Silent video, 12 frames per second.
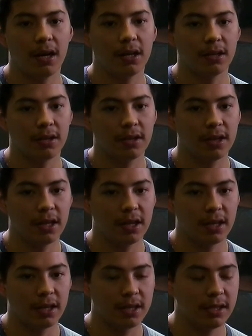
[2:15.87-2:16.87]
Another
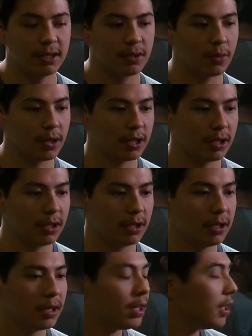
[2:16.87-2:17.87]
thing is
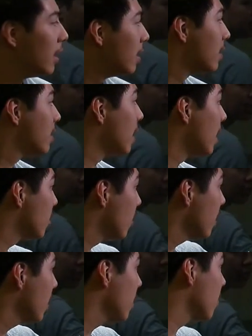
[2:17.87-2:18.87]
whether it's
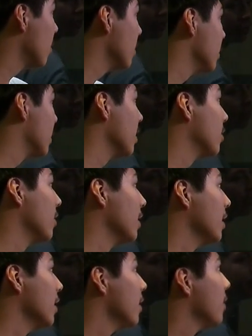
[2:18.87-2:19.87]
saturated or
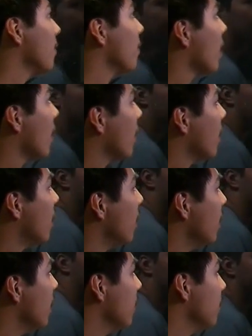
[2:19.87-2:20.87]
unsaturated.
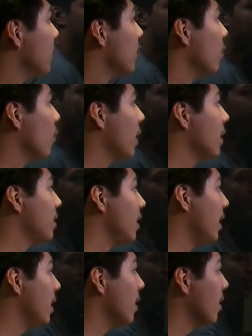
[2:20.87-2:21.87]
Um, so we can
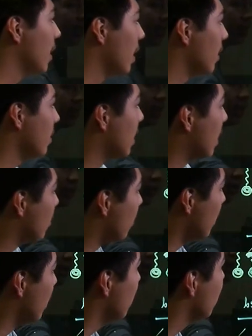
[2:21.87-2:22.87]
see here that the
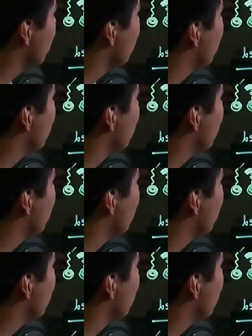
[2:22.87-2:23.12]
saturated,